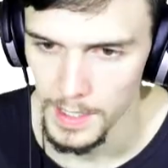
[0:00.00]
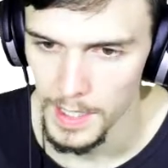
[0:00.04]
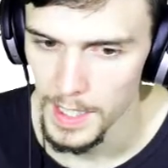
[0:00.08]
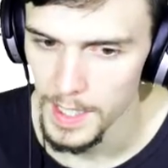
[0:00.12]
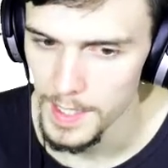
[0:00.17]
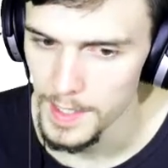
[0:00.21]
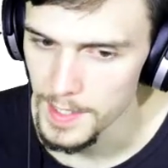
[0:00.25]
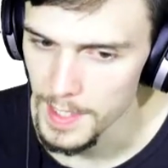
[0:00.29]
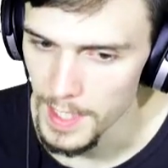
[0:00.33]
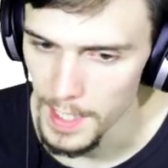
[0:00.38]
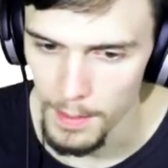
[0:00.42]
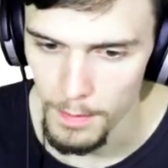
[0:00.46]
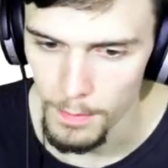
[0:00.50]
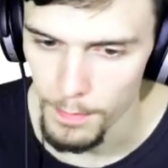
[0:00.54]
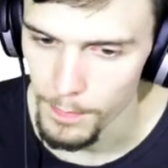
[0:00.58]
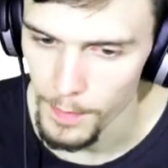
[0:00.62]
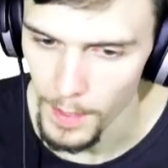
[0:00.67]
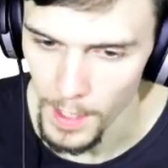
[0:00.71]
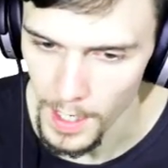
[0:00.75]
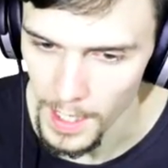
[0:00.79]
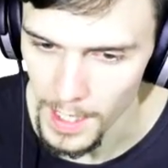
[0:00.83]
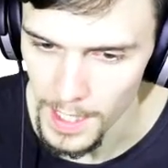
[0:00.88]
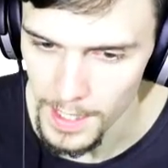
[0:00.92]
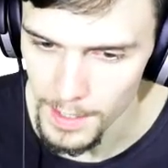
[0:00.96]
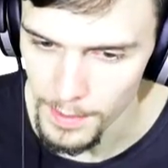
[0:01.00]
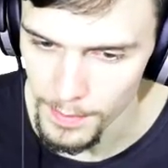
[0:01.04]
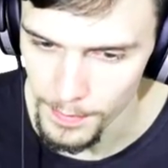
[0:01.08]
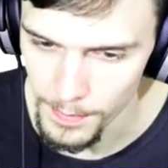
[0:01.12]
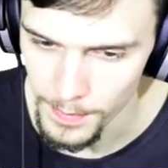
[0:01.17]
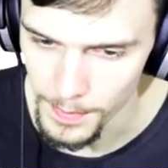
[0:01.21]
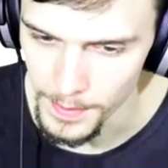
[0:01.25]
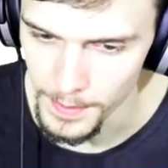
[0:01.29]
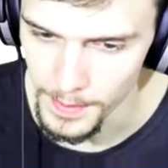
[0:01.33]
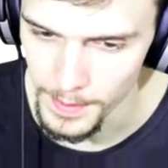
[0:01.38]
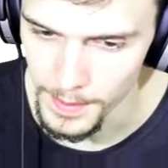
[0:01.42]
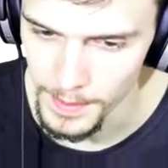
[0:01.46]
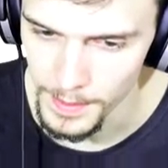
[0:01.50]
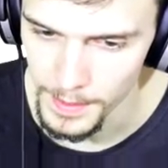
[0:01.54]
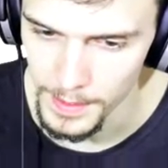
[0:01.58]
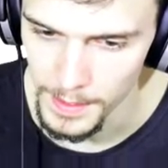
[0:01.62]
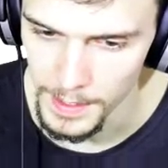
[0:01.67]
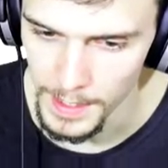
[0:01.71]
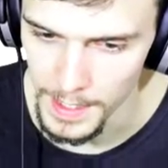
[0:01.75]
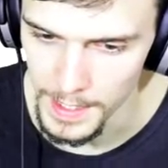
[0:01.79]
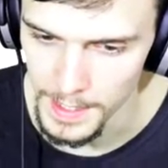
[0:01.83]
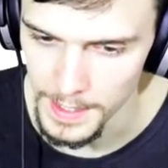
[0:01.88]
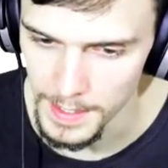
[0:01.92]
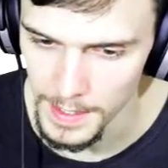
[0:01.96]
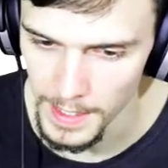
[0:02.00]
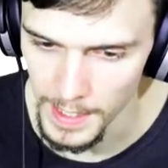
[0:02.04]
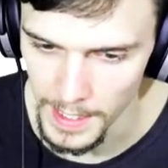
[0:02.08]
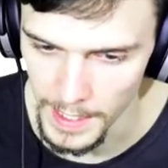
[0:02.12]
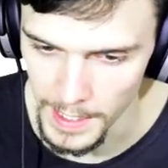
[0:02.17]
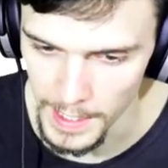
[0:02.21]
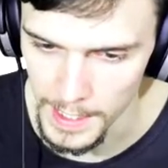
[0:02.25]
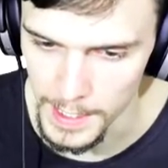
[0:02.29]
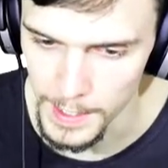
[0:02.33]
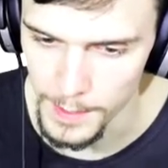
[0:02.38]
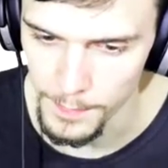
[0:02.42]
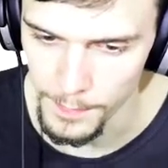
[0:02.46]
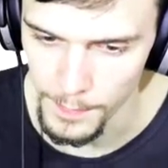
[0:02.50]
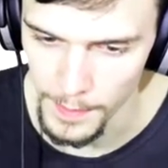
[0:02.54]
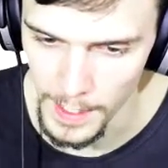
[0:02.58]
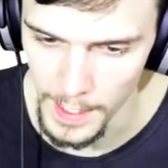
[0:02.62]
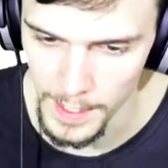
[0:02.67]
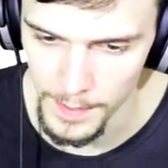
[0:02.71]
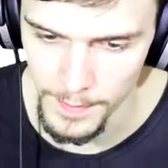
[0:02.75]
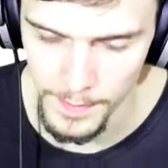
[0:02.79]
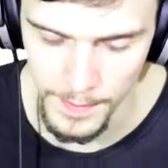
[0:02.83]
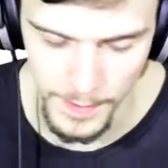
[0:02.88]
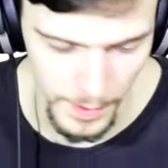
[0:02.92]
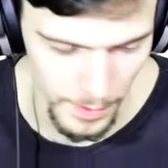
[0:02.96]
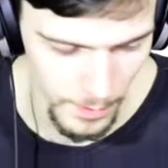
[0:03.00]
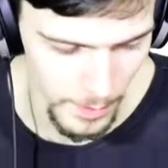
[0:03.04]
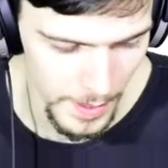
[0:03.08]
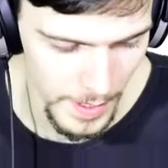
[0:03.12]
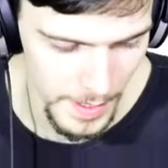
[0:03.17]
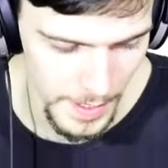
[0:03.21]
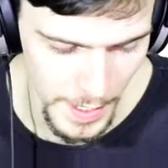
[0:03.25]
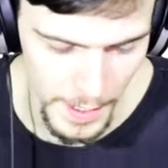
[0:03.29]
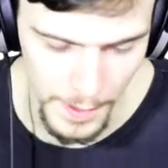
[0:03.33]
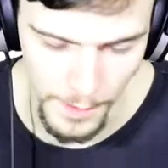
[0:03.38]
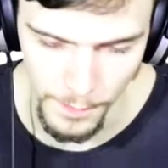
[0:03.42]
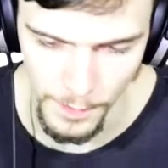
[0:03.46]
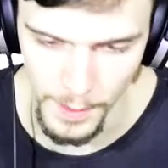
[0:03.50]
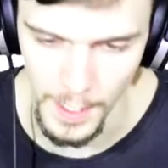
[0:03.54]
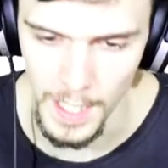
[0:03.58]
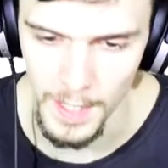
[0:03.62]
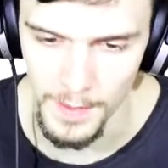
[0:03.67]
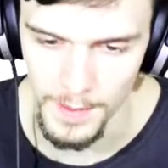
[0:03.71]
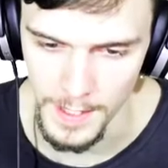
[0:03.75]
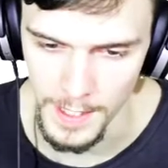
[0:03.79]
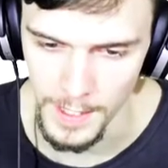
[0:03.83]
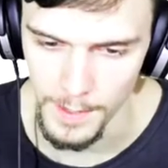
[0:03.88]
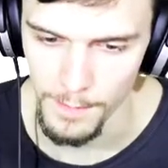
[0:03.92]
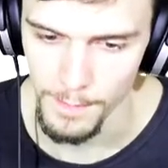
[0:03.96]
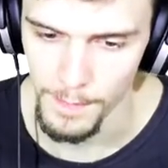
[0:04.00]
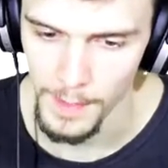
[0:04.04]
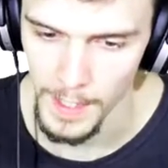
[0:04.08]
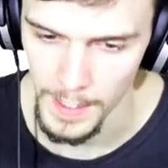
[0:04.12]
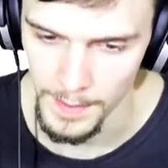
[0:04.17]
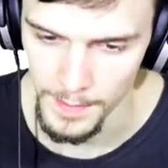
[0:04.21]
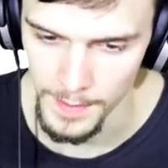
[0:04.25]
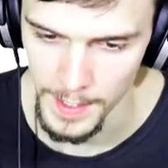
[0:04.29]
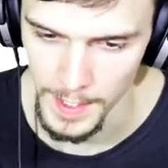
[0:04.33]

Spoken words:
Is that 5? Is 5, so when it says 5, is that 5